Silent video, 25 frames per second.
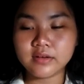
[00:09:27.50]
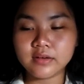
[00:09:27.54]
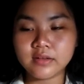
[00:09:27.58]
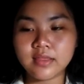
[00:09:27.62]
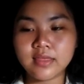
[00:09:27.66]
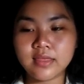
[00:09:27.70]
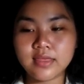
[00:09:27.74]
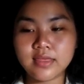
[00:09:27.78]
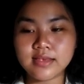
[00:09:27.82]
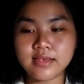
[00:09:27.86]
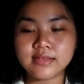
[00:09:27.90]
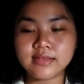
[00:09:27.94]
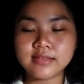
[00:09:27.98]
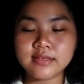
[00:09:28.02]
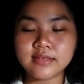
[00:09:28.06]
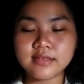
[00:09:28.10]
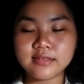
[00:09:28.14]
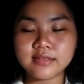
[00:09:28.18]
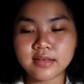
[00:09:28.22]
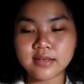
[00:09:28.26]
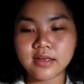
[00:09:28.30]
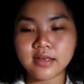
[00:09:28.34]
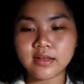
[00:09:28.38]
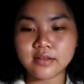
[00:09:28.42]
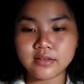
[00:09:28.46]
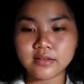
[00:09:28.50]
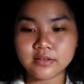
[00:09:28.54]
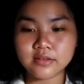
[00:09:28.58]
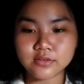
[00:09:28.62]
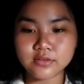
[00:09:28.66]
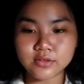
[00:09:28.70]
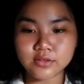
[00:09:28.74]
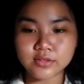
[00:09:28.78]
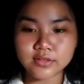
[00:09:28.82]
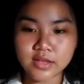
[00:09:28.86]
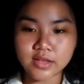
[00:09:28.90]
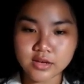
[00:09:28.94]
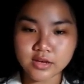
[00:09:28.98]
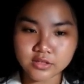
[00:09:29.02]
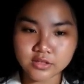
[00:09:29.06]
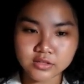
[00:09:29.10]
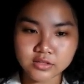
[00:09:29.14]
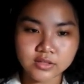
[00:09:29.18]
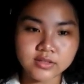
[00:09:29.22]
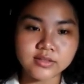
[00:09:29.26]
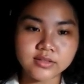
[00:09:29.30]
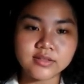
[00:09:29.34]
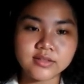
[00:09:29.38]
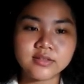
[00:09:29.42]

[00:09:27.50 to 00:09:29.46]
the thesis and dissertation.